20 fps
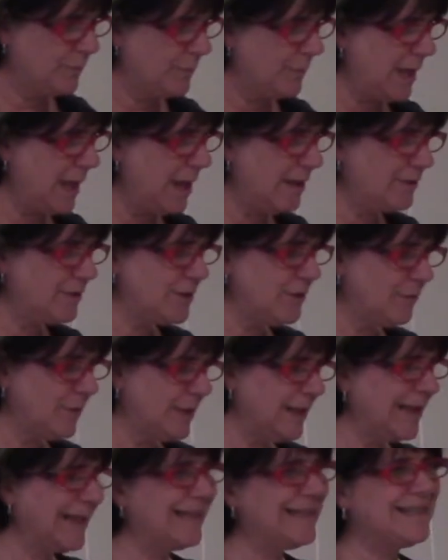Now, so
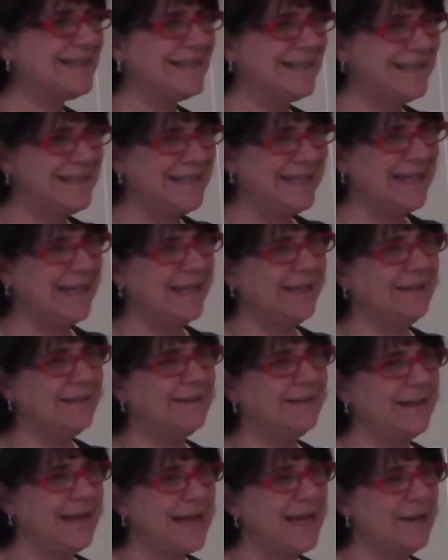really it's C,
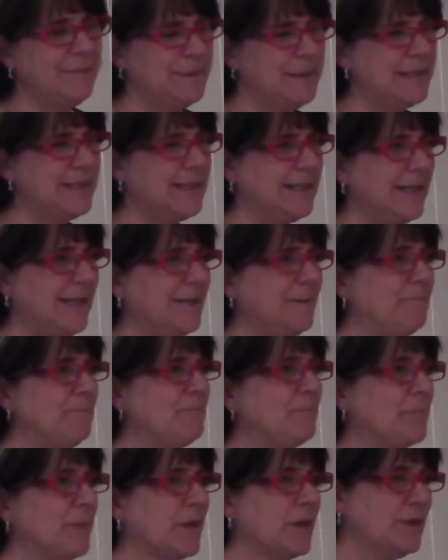ABC.
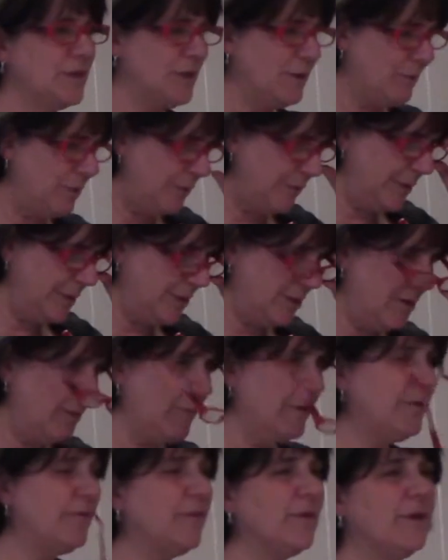So what do we start
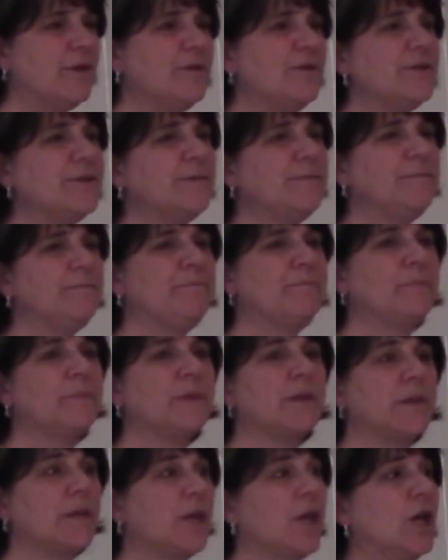with first?
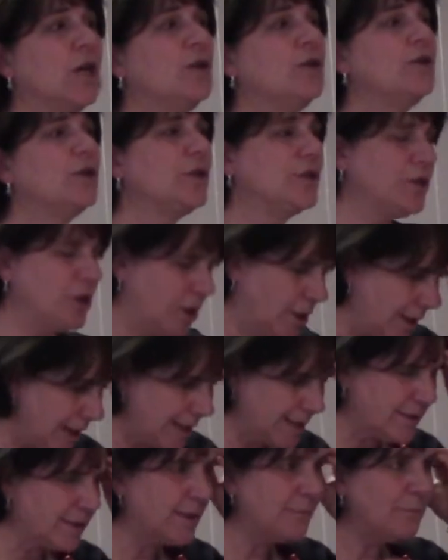
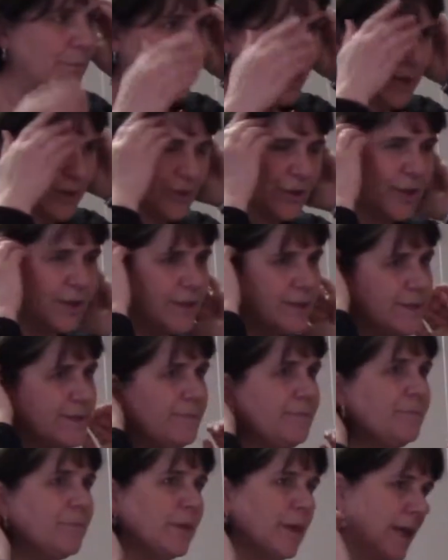Yes, compressions.
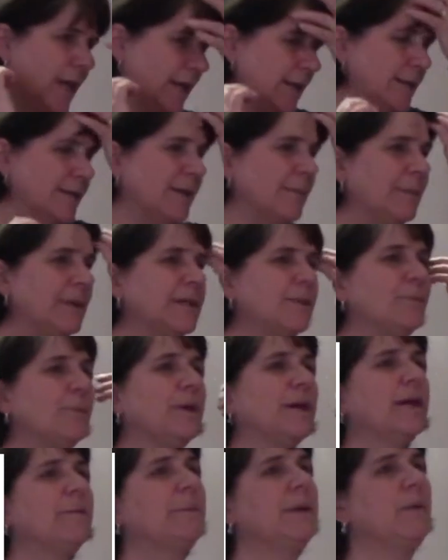And somebody's
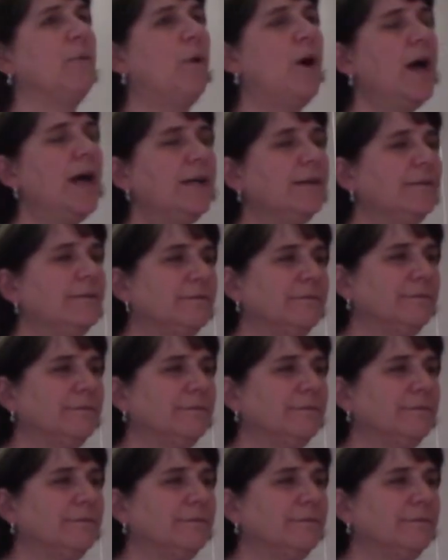bringing me what?